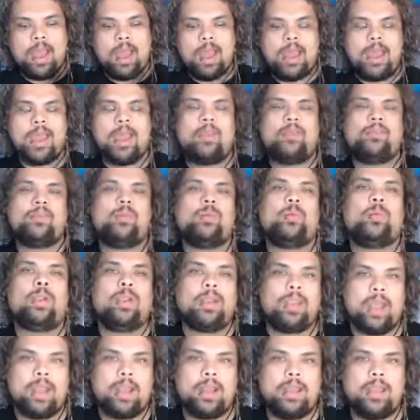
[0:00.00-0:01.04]
I have to
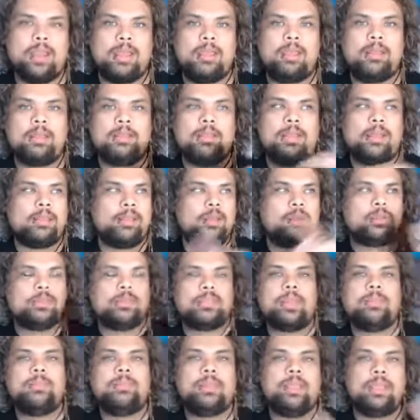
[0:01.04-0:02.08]
work at it. That there's
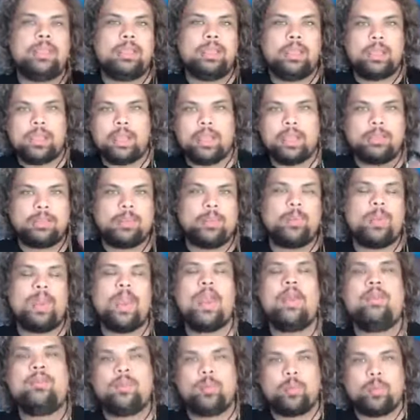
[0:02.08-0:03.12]
something here that we
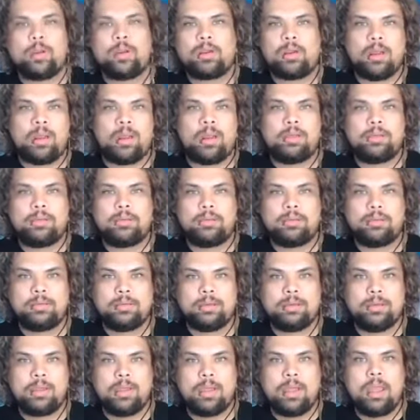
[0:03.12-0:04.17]
have to work on.
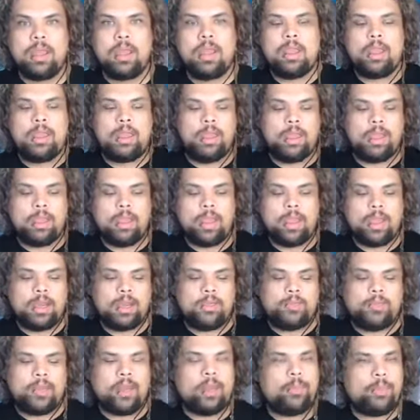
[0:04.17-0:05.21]
And
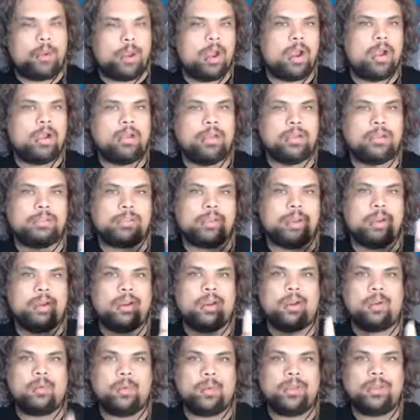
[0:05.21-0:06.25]
if all parties
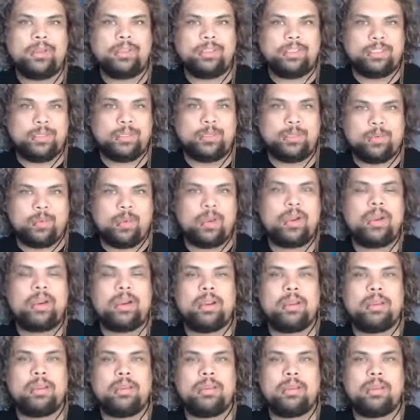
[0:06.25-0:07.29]
are willing to do the
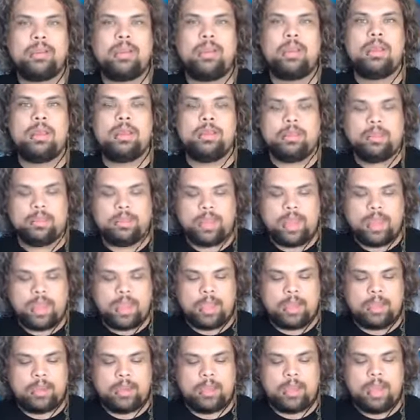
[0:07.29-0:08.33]
work,
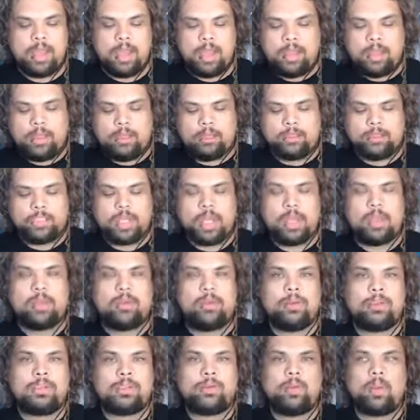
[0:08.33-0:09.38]
then
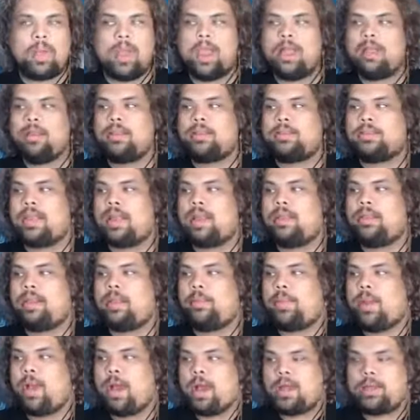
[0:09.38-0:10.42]
Joker is wild is
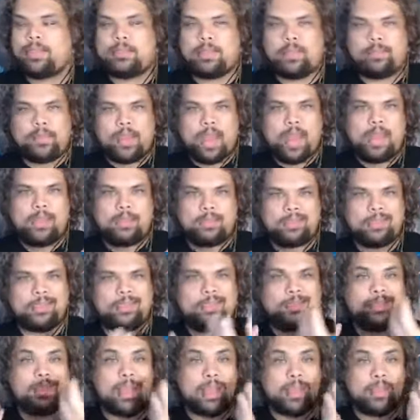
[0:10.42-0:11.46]
that positive
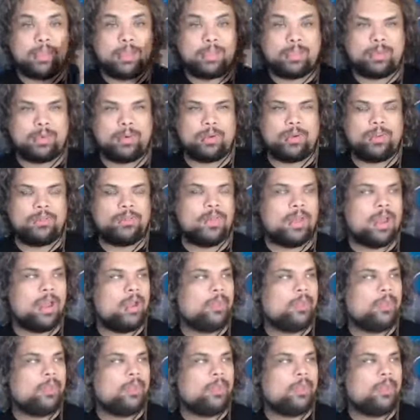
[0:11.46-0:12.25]
essence that sort of,